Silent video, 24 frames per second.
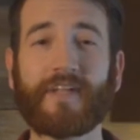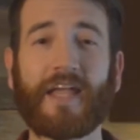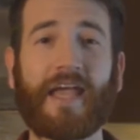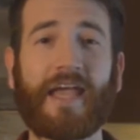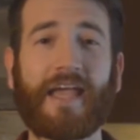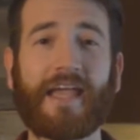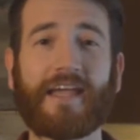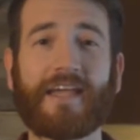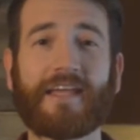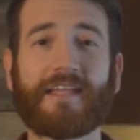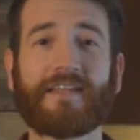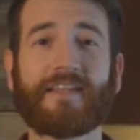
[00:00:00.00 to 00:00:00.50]

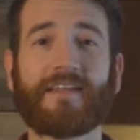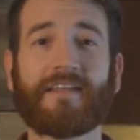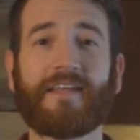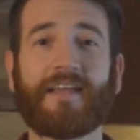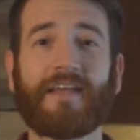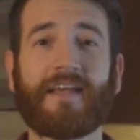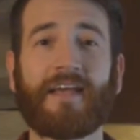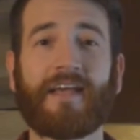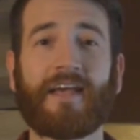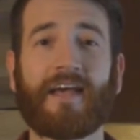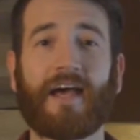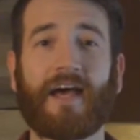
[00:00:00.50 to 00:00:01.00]
And
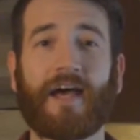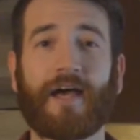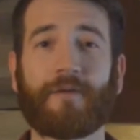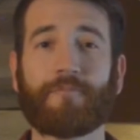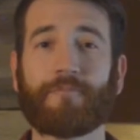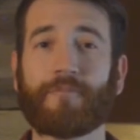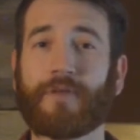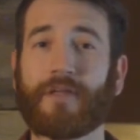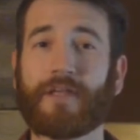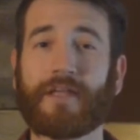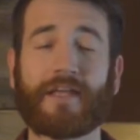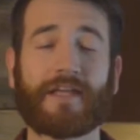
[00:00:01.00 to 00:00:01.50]

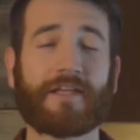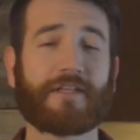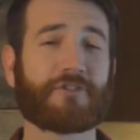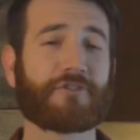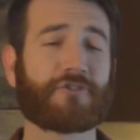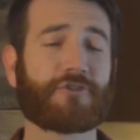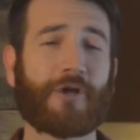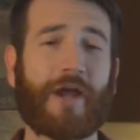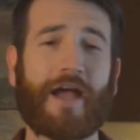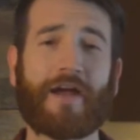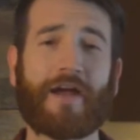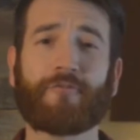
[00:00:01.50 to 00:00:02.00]
um,
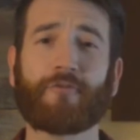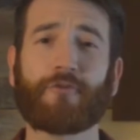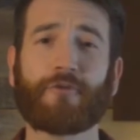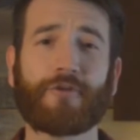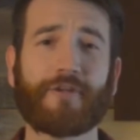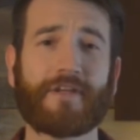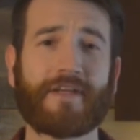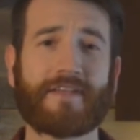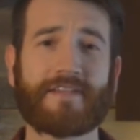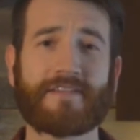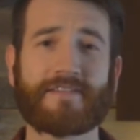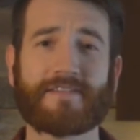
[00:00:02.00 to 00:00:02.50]
travel
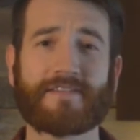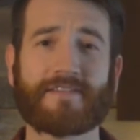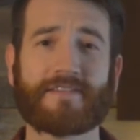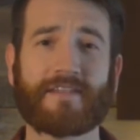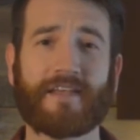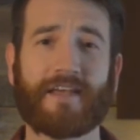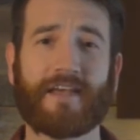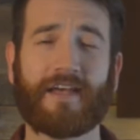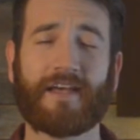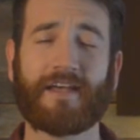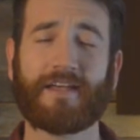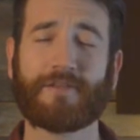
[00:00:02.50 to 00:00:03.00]
is
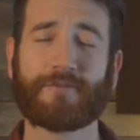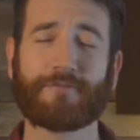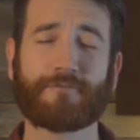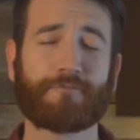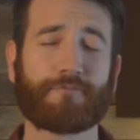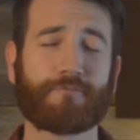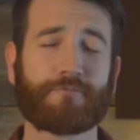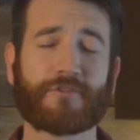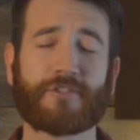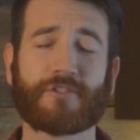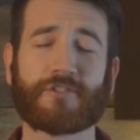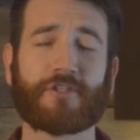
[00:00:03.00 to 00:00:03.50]
uh,
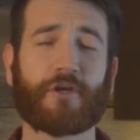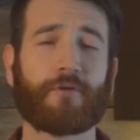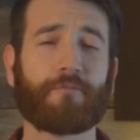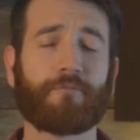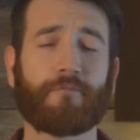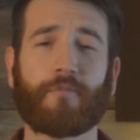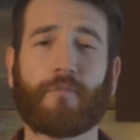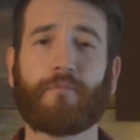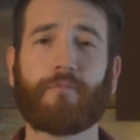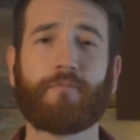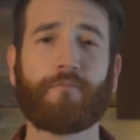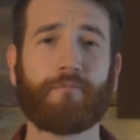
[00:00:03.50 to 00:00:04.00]
just
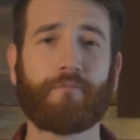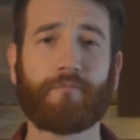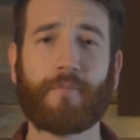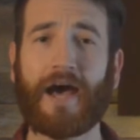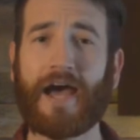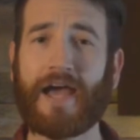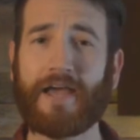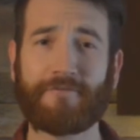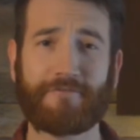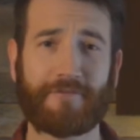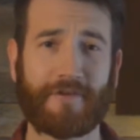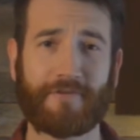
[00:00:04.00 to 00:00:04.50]

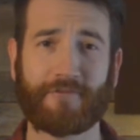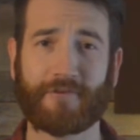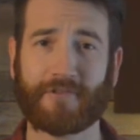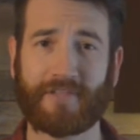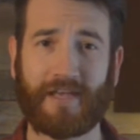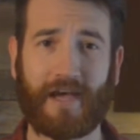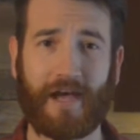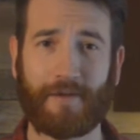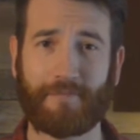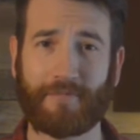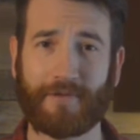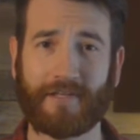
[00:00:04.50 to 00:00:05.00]
my favorite
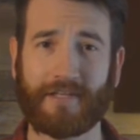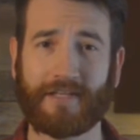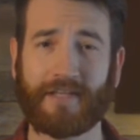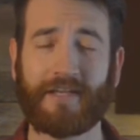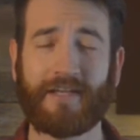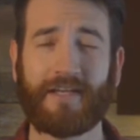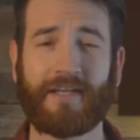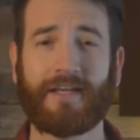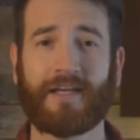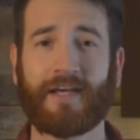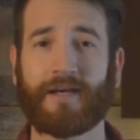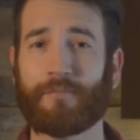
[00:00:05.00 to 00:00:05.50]
topic.
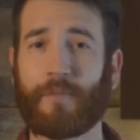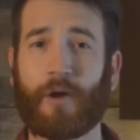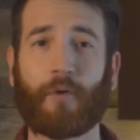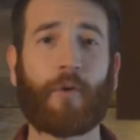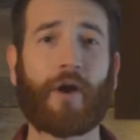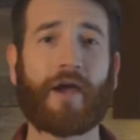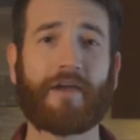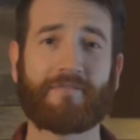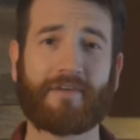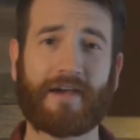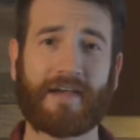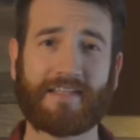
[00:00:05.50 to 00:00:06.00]
My
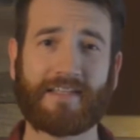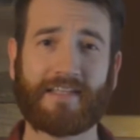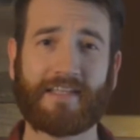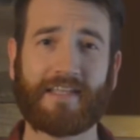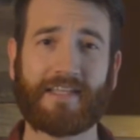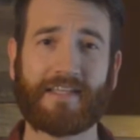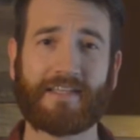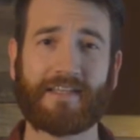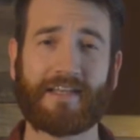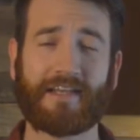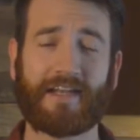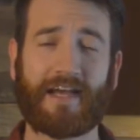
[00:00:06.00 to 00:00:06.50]
wife,
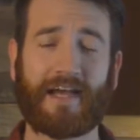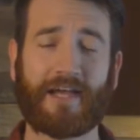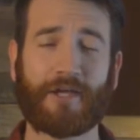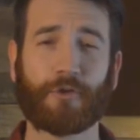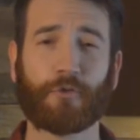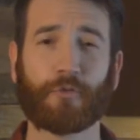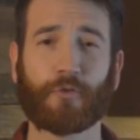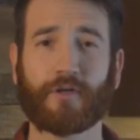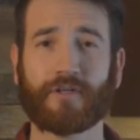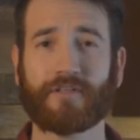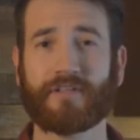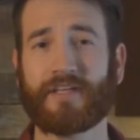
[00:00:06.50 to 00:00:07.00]
Eileen, and I,
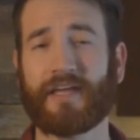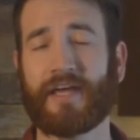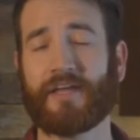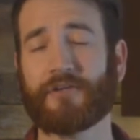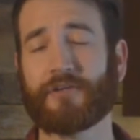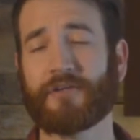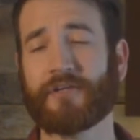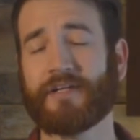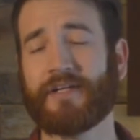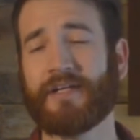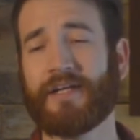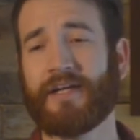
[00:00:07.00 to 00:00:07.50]
who work
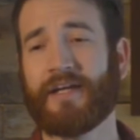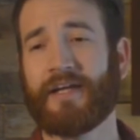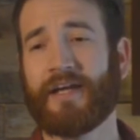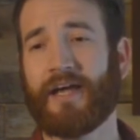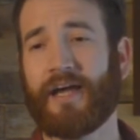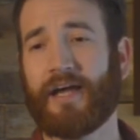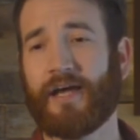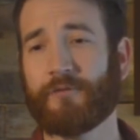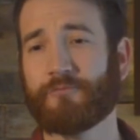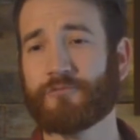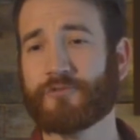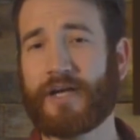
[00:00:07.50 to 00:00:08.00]
together,
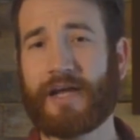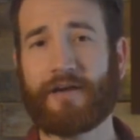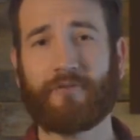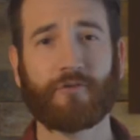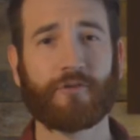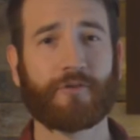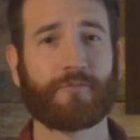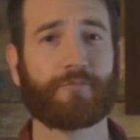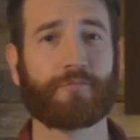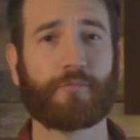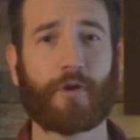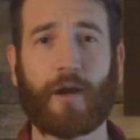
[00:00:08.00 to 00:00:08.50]
um,
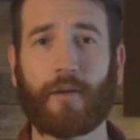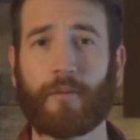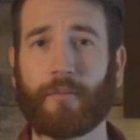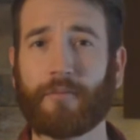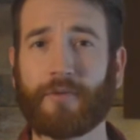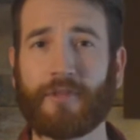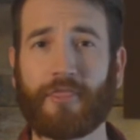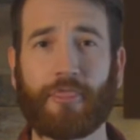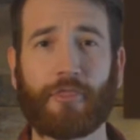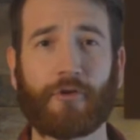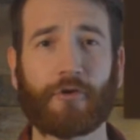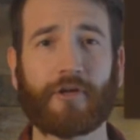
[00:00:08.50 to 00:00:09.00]
traveled to
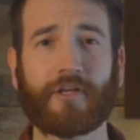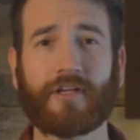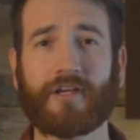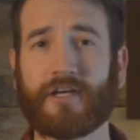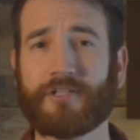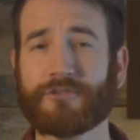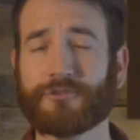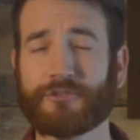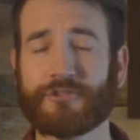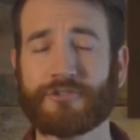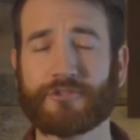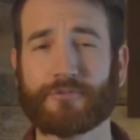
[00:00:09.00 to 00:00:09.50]
probably thirty
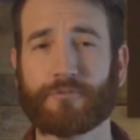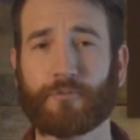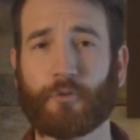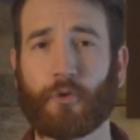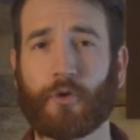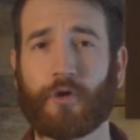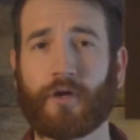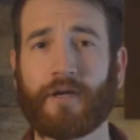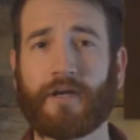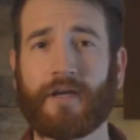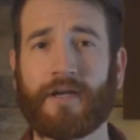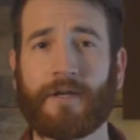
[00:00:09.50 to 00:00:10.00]
countries or
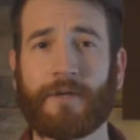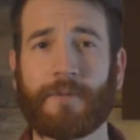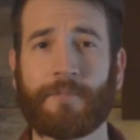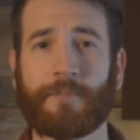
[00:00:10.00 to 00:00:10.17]
more.